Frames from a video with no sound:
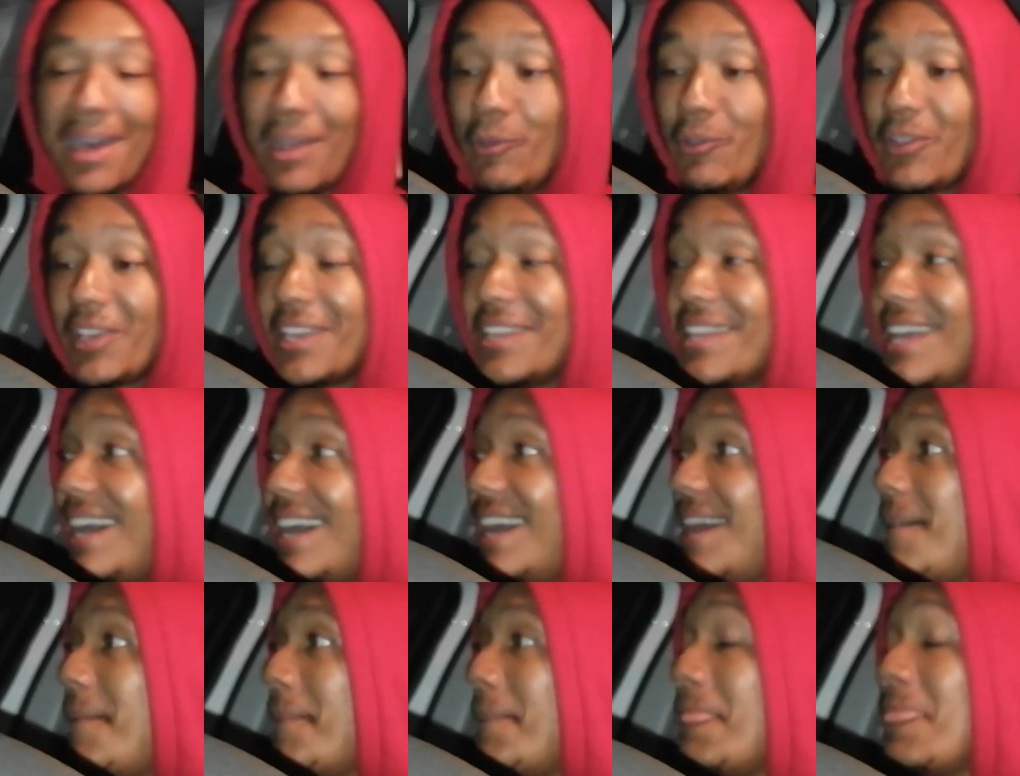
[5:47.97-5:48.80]
Now look at
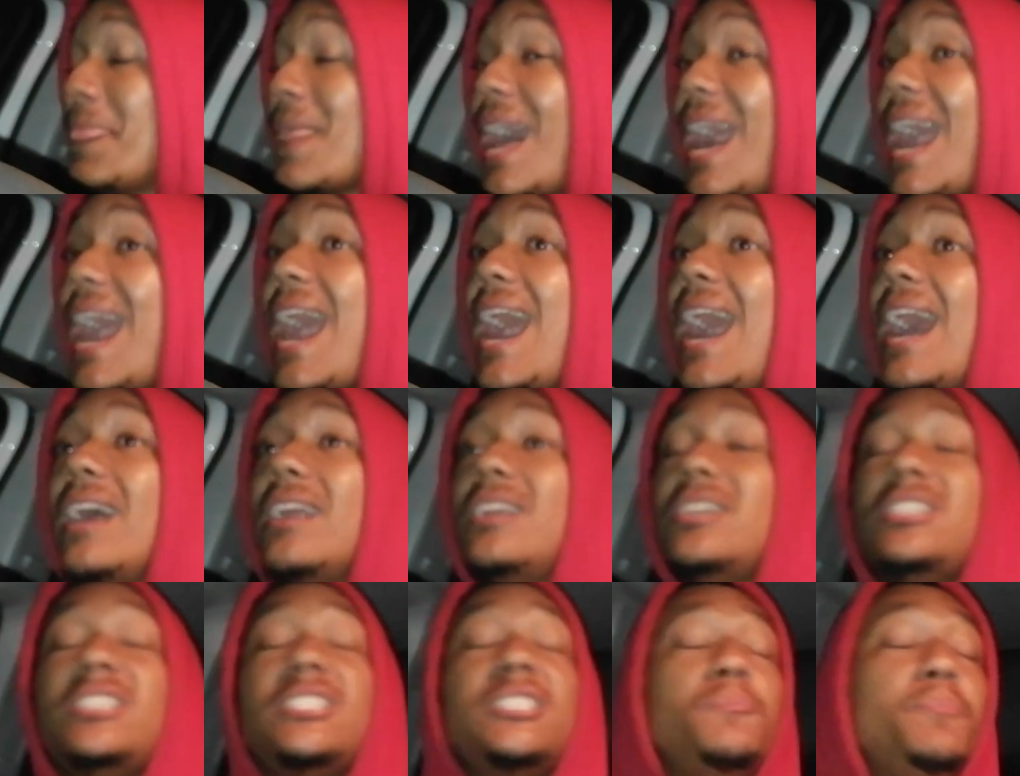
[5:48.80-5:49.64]

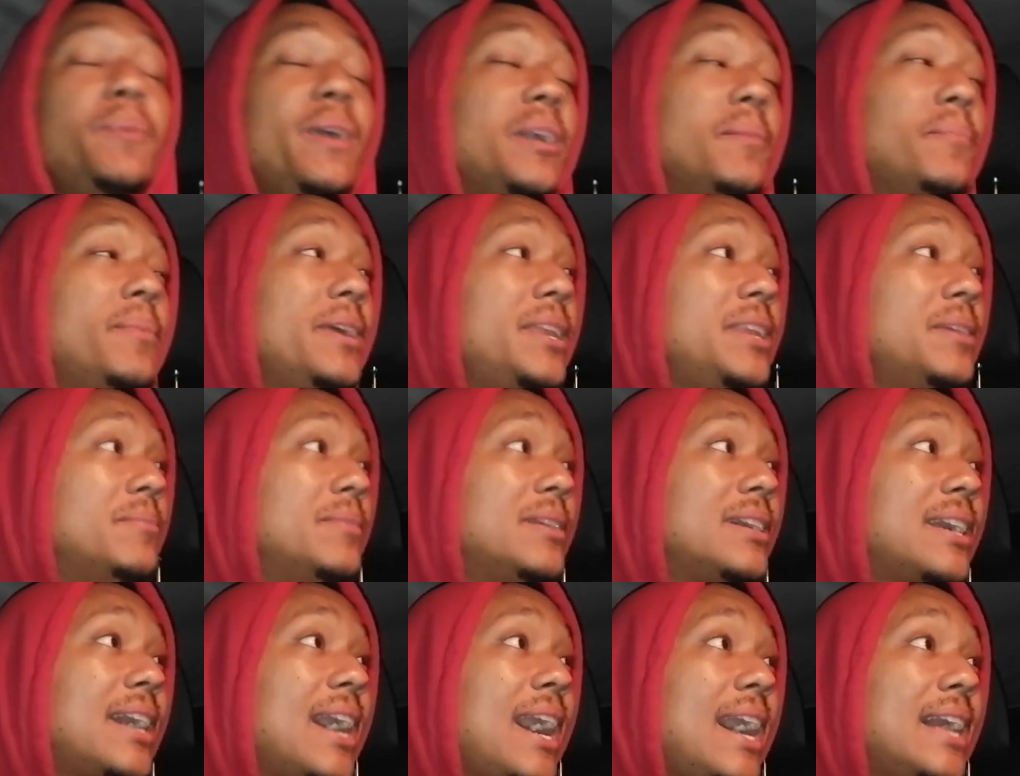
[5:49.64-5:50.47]
I respect Benny
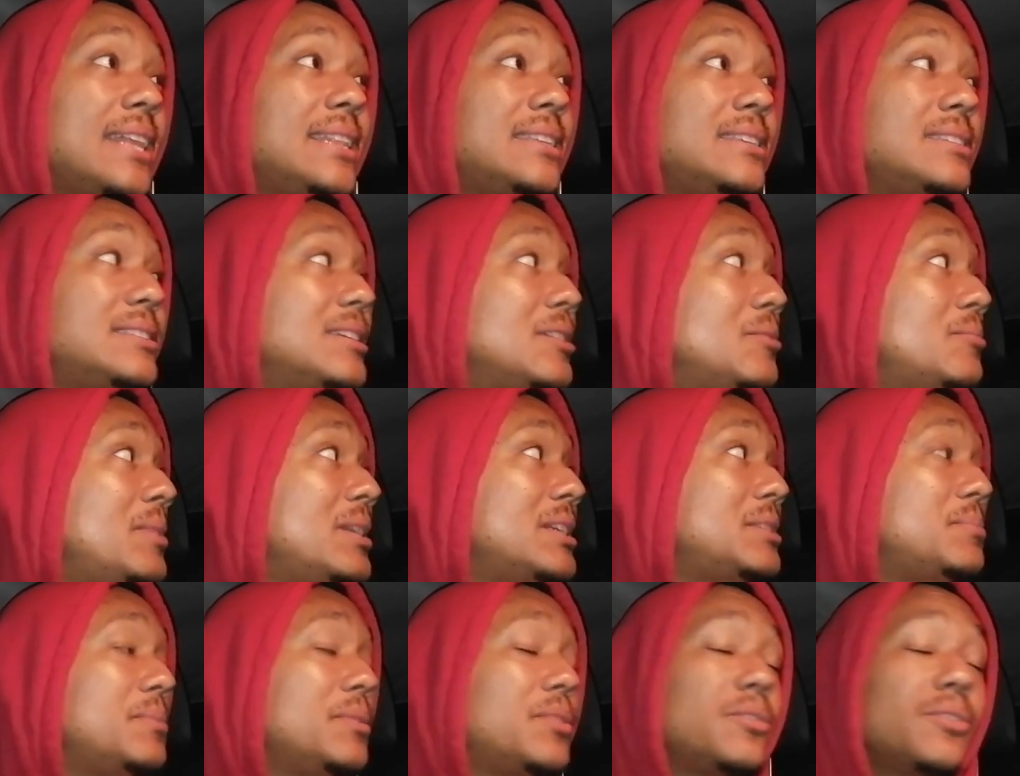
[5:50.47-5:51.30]
McCarthy so
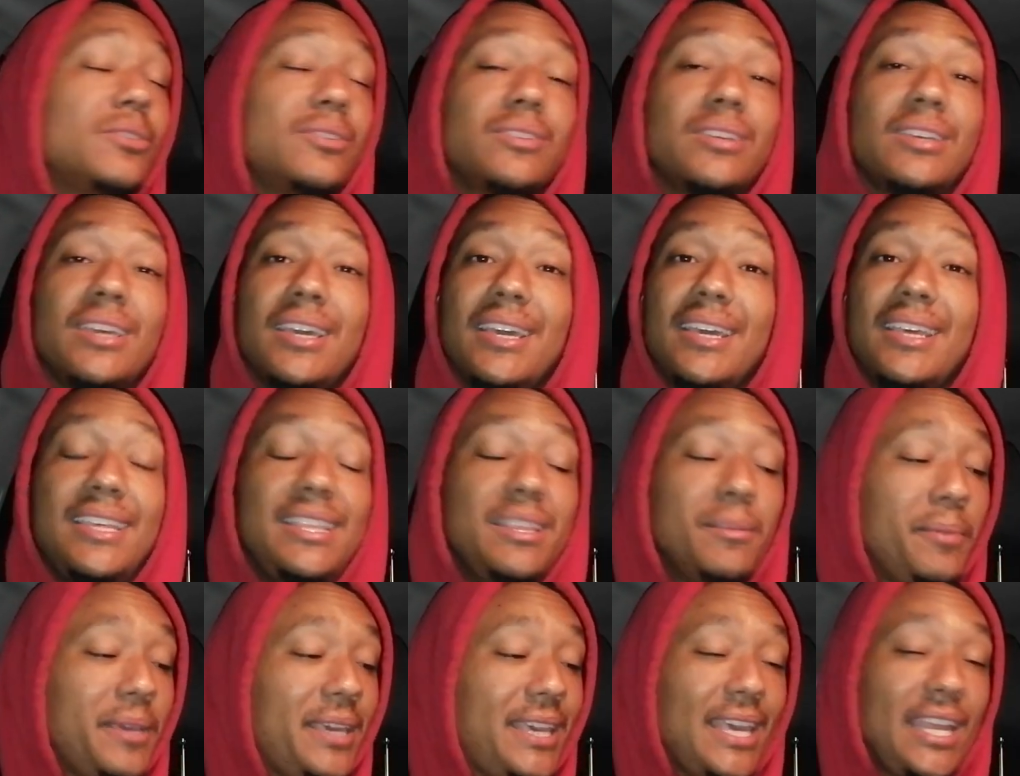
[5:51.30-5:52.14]
much because
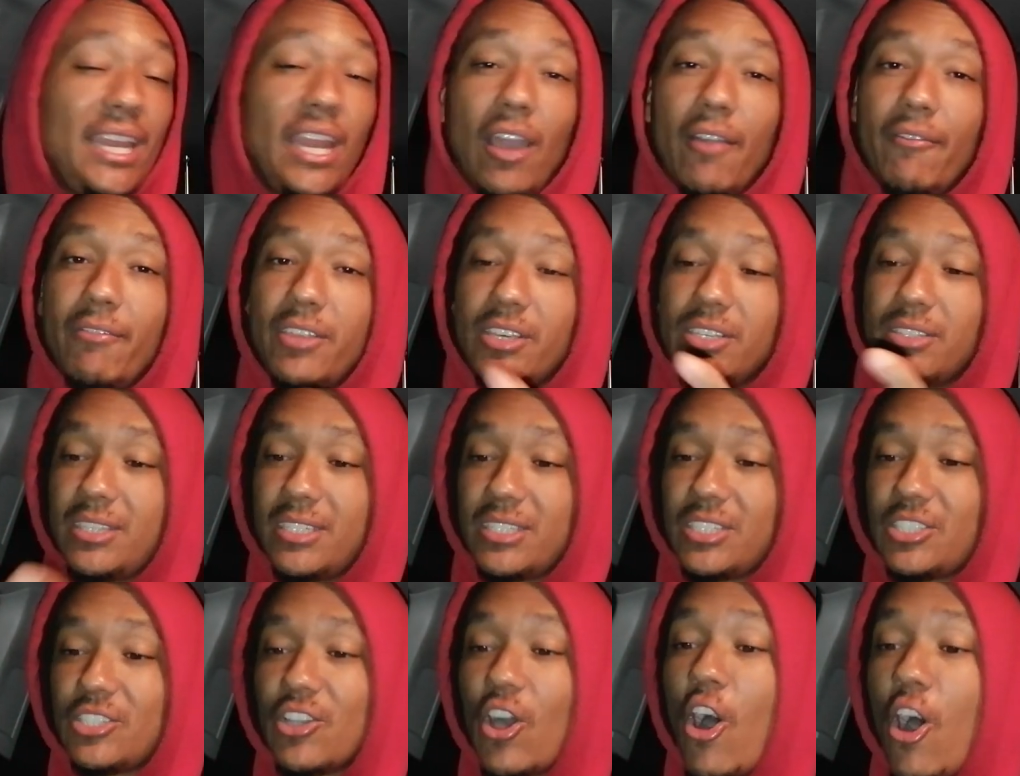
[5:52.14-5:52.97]
in the beginning of the,
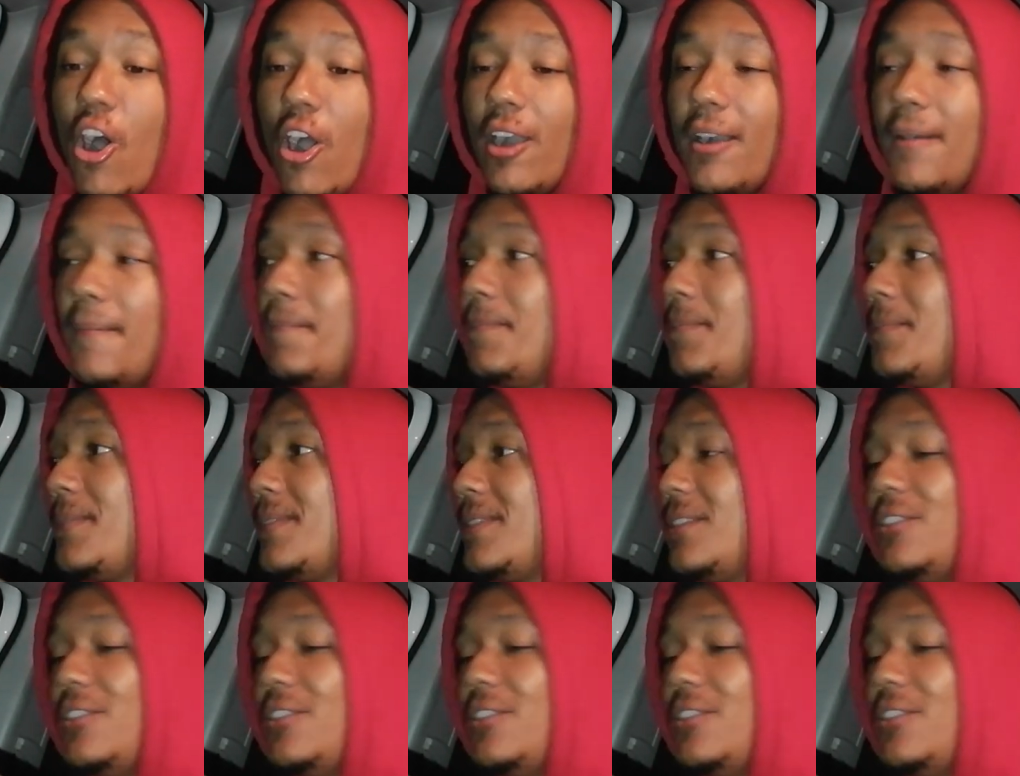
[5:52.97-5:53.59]
the song,